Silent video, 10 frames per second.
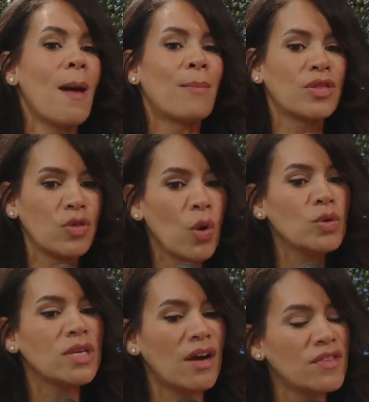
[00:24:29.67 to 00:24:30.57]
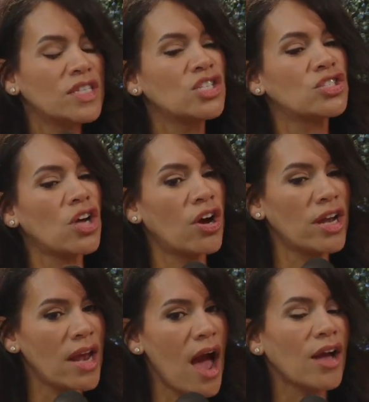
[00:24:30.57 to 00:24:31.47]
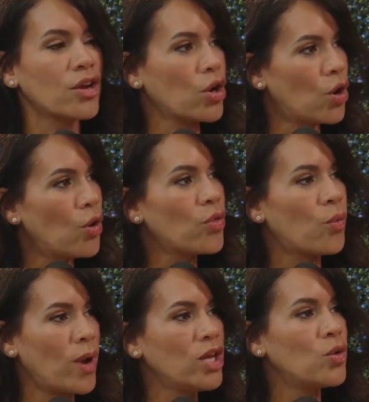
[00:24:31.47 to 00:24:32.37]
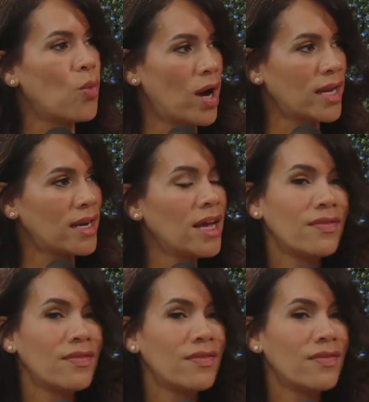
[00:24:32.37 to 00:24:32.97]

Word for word: But those conversations are not going to go the way you want it.